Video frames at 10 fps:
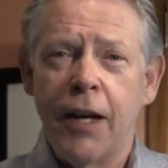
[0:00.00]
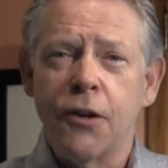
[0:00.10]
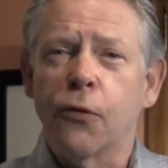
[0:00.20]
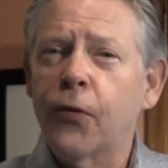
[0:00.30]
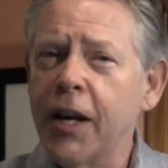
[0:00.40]

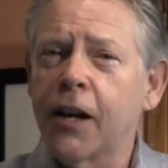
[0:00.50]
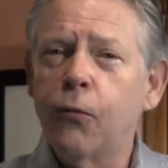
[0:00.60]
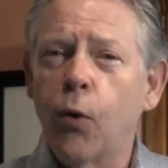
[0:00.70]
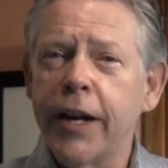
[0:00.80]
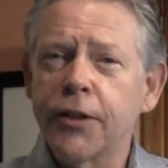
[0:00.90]
You think
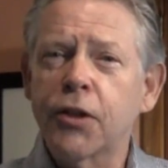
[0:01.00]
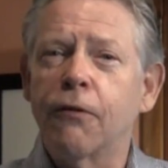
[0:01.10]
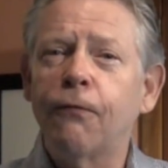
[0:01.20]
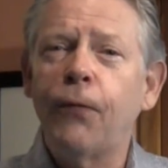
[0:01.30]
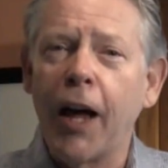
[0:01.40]
of ways
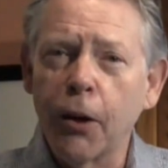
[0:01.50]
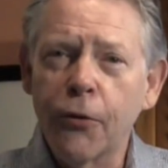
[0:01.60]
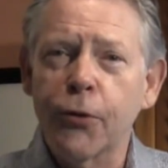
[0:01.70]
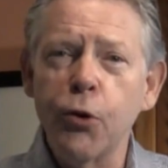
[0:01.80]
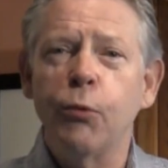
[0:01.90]
to follow
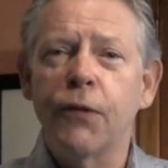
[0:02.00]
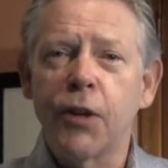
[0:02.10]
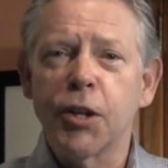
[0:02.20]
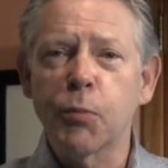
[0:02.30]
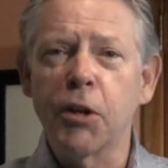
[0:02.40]
through with
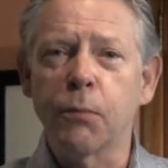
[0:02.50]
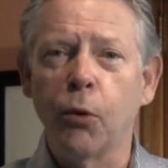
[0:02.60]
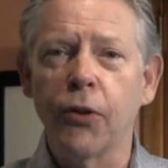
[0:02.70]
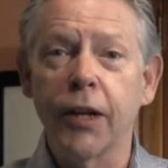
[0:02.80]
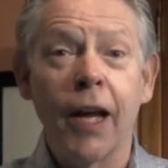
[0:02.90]
these
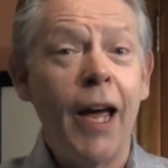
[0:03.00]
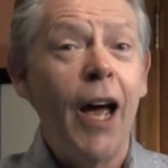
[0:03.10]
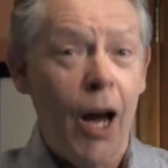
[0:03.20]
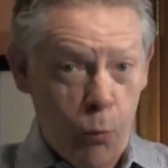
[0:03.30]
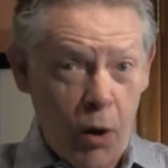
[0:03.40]
people that,
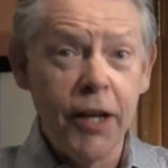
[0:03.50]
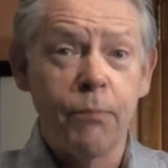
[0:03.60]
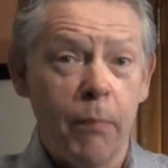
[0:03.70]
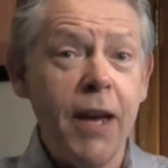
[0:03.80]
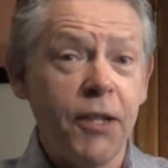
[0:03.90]

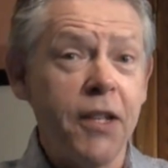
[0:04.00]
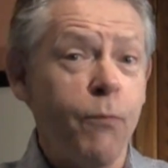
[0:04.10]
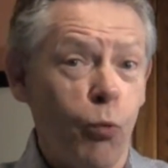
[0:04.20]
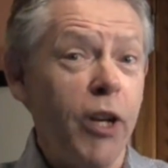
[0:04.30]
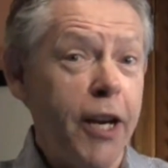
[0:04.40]
it may
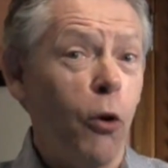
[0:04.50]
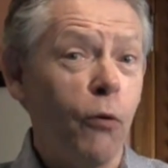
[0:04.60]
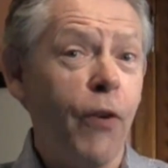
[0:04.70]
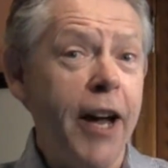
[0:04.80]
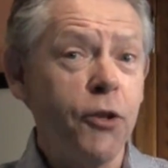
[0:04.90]
seem really
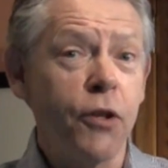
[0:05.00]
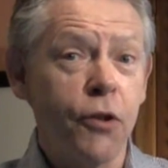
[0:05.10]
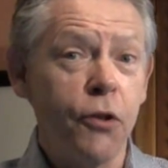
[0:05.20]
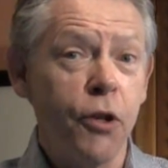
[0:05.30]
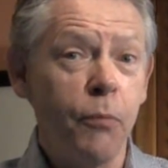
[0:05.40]

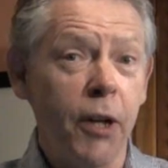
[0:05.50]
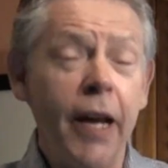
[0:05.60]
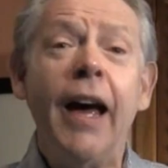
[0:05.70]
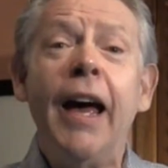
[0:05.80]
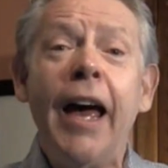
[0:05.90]
old-fashioned to you,
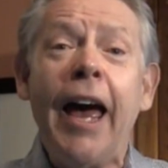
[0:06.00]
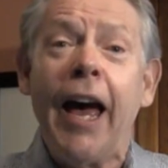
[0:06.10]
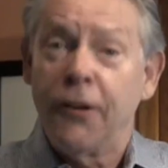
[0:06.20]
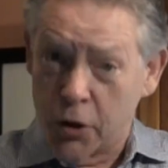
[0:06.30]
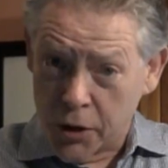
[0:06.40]
but
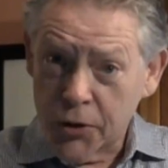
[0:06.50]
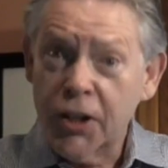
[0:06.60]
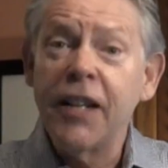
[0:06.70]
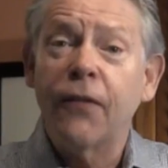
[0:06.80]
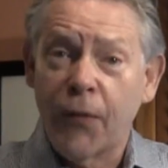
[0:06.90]
do you
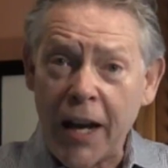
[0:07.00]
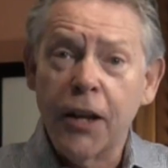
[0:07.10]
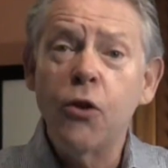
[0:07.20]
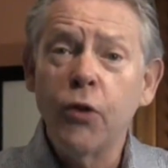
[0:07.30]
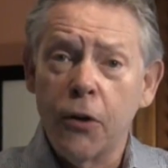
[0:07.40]
send
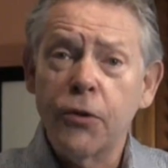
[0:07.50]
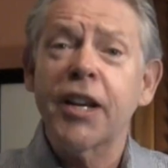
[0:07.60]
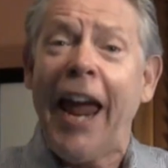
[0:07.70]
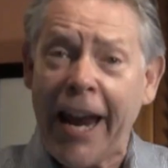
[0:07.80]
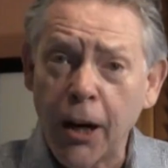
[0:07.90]
thank you
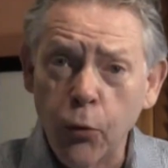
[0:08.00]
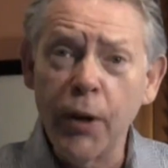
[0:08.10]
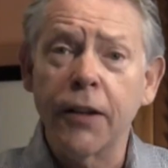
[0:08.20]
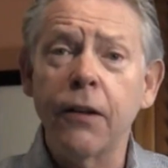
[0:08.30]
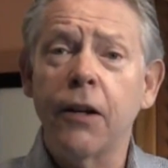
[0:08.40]
notes,
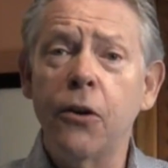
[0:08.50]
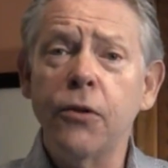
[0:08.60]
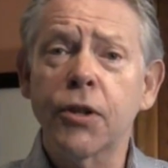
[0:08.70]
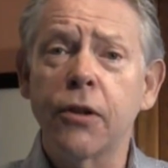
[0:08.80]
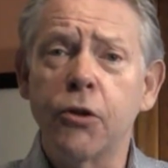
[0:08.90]
handwritten
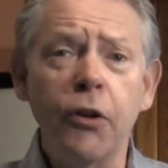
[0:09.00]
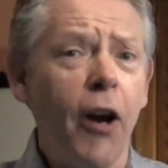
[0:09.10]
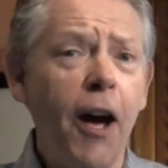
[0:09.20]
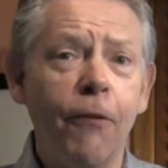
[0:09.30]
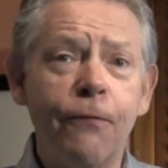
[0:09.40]
notes? You
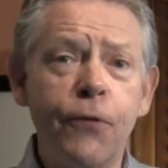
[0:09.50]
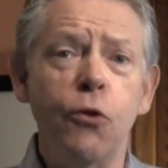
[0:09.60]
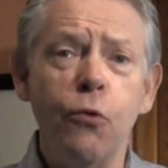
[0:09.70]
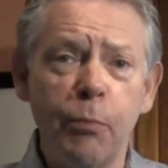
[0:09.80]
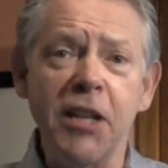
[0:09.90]
know how
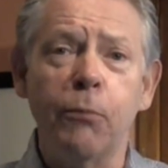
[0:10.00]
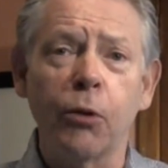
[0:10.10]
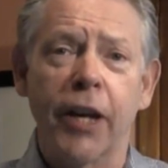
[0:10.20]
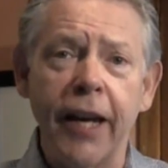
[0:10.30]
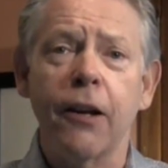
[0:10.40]
few
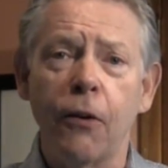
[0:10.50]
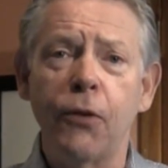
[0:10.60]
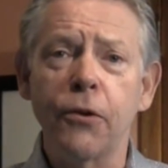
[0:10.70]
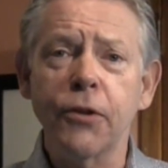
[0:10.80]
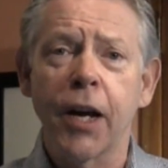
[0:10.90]
people get of
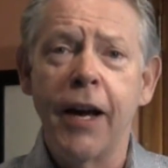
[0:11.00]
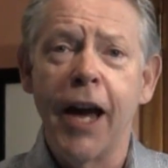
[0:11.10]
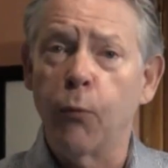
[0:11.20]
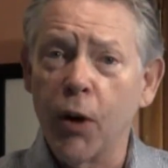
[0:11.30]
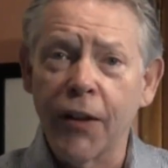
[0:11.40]
those?
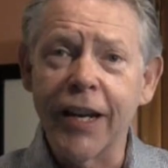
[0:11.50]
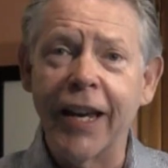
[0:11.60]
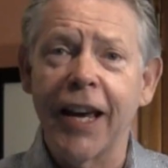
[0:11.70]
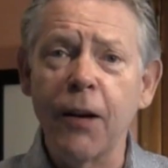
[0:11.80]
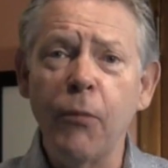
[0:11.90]
And when they
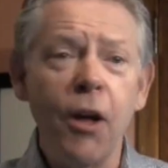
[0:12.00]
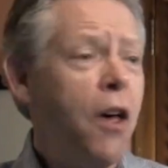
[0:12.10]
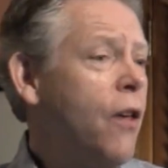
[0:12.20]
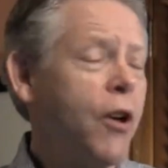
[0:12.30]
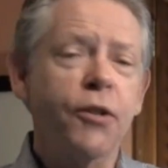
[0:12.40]
get them,
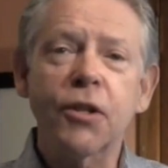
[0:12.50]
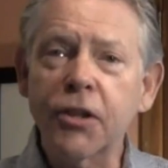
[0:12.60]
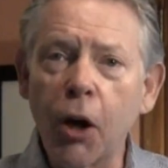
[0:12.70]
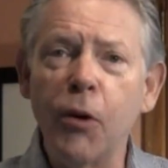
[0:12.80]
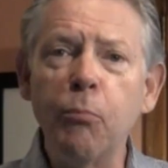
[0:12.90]
they're
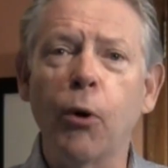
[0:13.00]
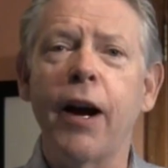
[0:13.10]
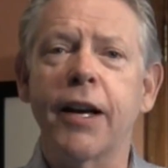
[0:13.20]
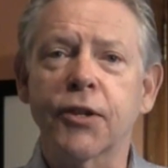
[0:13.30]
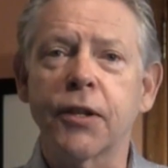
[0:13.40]
so
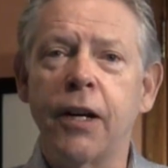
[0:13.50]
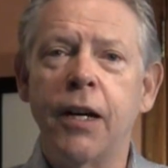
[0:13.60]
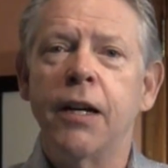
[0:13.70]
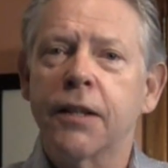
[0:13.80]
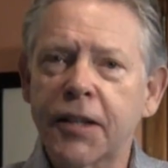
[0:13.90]
impressed.
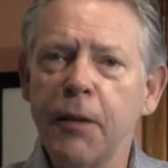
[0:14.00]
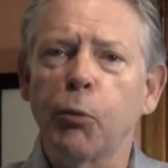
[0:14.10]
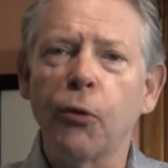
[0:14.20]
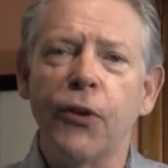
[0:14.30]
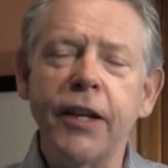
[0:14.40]

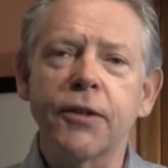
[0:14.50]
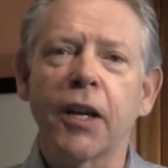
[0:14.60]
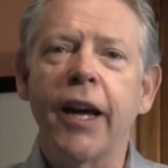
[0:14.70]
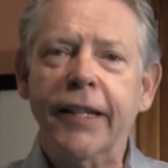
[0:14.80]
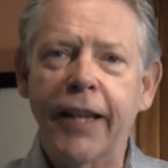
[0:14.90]
Simple
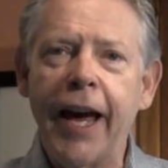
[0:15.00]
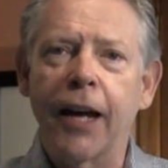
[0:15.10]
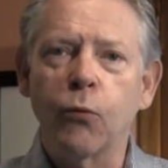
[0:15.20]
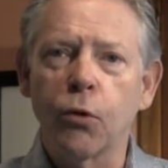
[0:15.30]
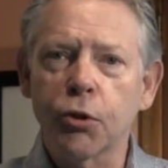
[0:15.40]
things like
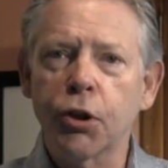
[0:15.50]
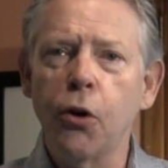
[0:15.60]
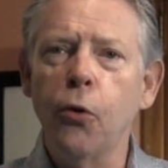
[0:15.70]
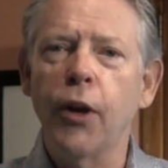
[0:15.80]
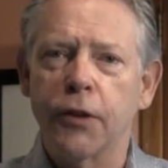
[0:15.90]
that will
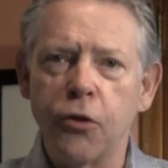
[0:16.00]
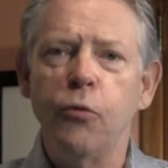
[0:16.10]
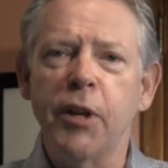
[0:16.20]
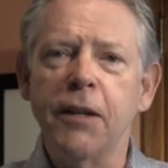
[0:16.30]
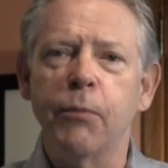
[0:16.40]
show that
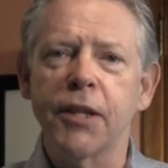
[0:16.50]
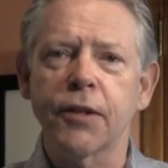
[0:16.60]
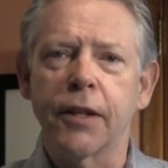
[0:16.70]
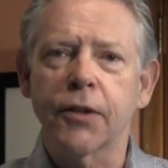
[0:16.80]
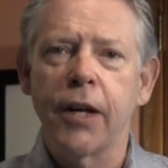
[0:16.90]
you mean
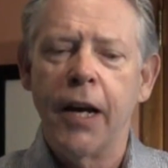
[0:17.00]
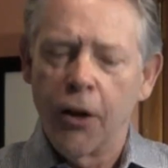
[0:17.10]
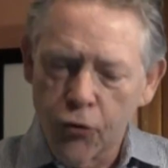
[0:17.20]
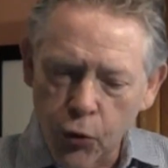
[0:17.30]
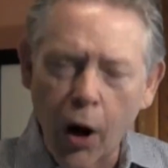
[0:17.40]
business.
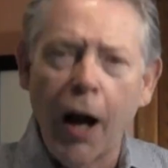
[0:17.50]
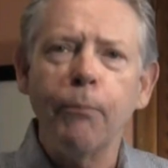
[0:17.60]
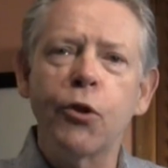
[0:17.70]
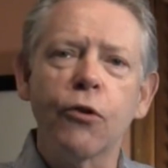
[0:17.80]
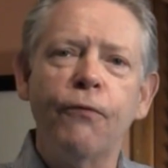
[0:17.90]

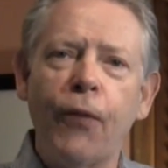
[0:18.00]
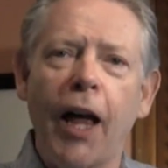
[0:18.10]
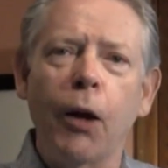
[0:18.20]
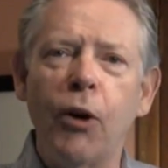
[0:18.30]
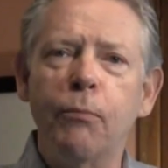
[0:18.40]
Drop your
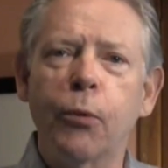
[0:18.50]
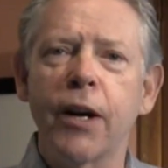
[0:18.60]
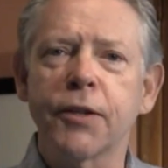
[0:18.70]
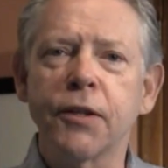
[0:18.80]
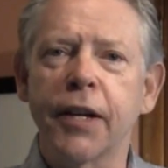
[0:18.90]
follow-up
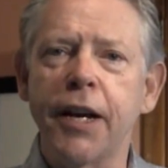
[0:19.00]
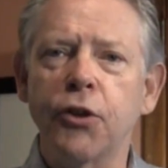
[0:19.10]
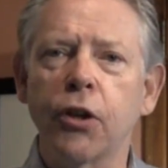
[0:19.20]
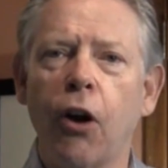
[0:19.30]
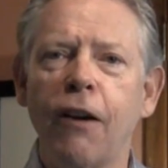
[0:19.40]

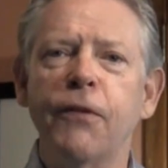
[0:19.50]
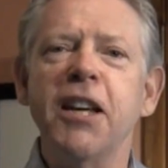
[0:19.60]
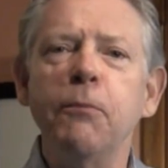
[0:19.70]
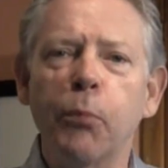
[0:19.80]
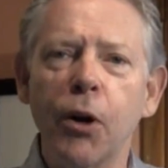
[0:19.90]
presentation off
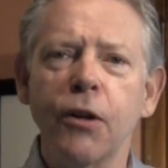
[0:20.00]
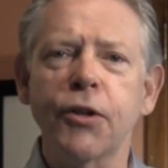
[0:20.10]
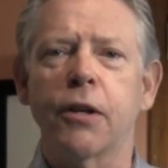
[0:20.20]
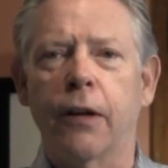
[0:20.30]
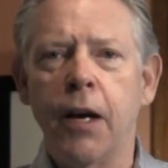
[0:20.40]
in
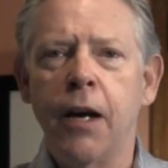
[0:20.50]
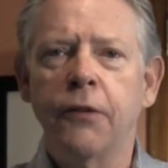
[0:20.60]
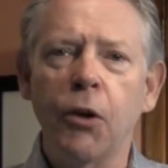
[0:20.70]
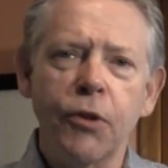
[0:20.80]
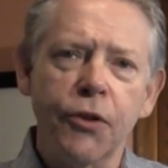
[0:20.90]
person.
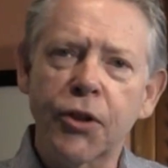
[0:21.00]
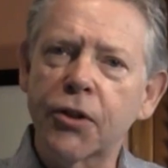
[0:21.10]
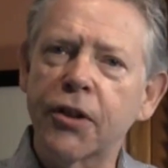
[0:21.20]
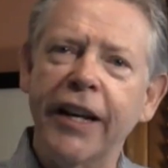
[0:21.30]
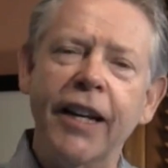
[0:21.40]
Don't just
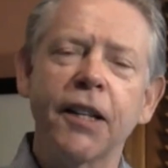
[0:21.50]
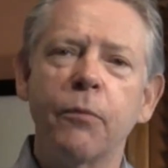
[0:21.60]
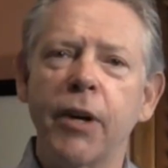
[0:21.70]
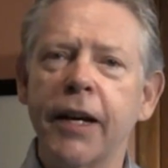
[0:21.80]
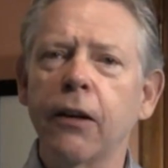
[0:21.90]
stick it in the
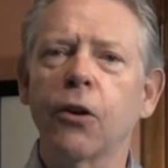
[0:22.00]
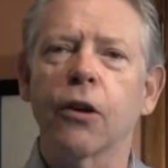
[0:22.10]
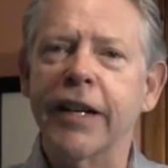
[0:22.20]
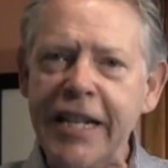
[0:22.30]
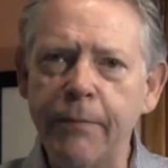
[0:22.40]
mail
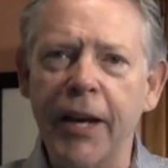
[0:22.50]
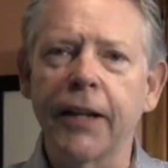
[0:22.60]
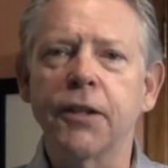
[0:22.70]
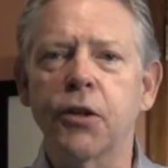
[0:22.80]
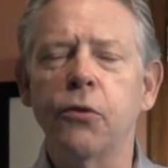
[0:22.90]
or
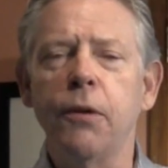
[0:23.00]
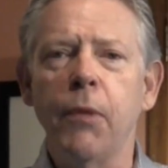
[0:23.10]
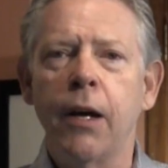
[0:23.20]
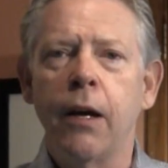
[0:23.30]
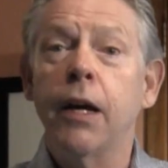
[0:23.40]
email it to them.